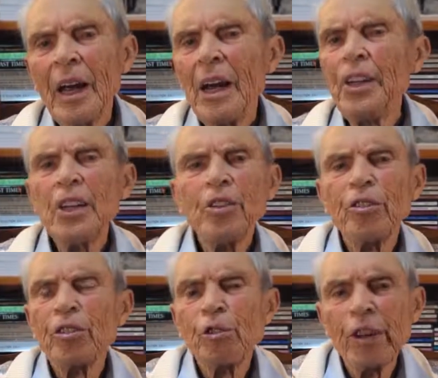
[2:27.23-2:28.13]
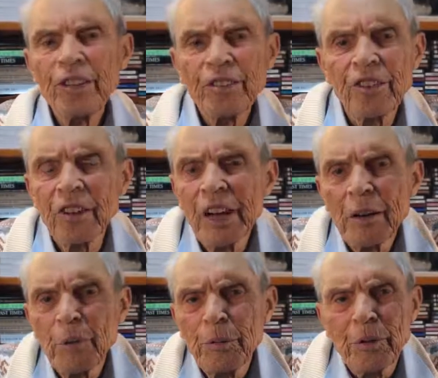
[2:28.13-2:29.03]
He didn't stress the
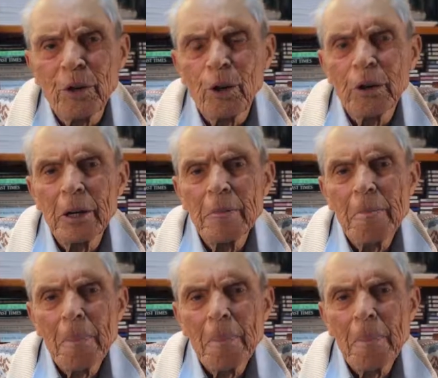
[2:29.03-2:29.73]
love of God